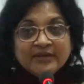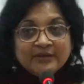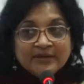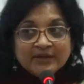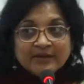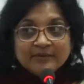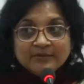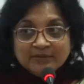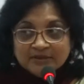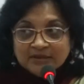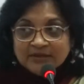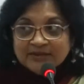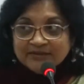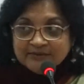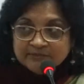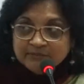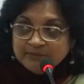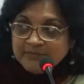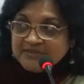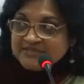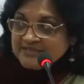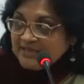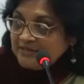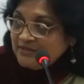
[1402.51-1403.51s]
Alright,
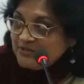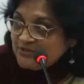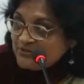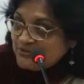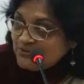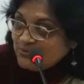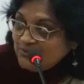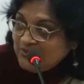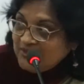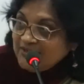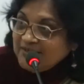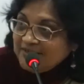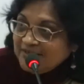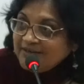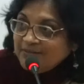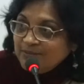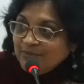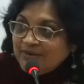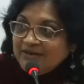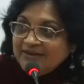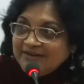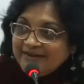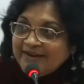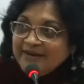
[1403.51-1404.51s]
we
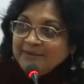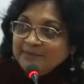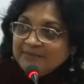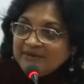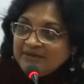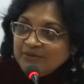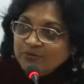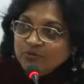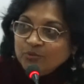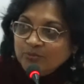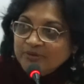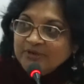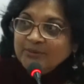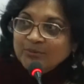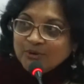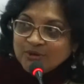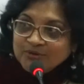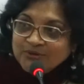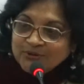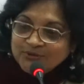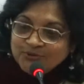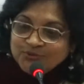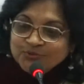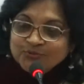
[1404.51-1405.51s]
misunderstood it at one time,
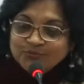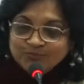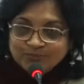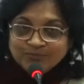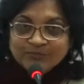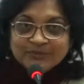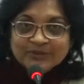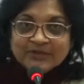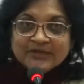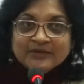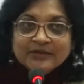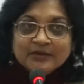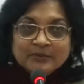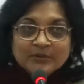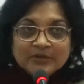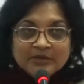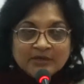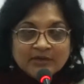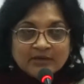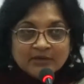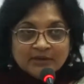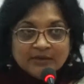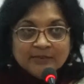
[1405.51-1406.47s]
but nobody bothered to